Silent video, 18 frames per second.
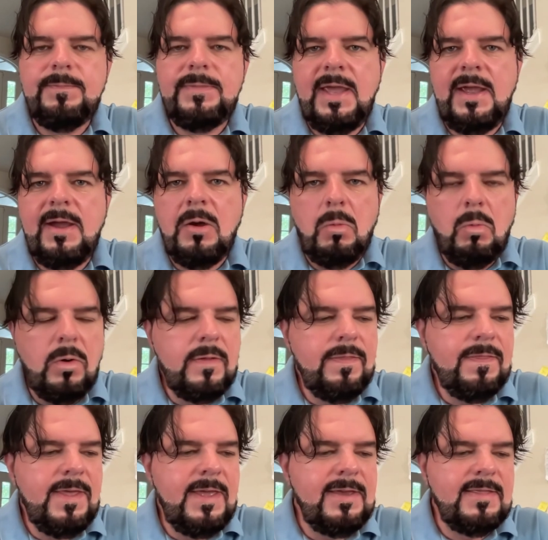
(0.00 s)
Now,
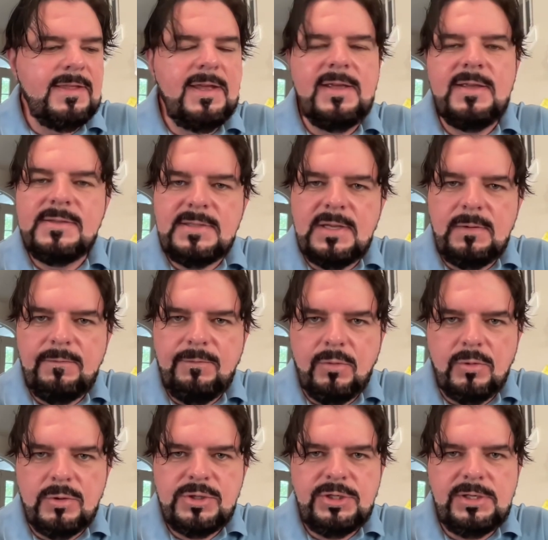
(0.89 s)
one thing that is
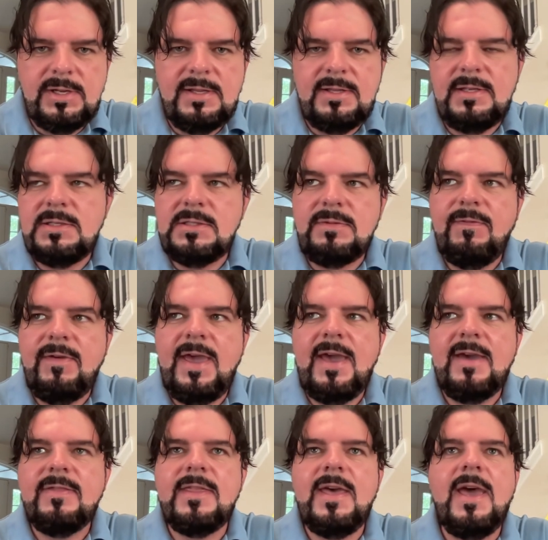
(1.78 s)
unfortunate is the
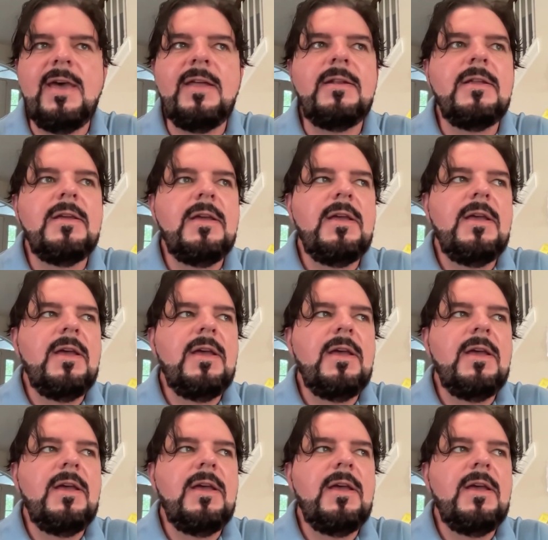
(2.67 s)
fact that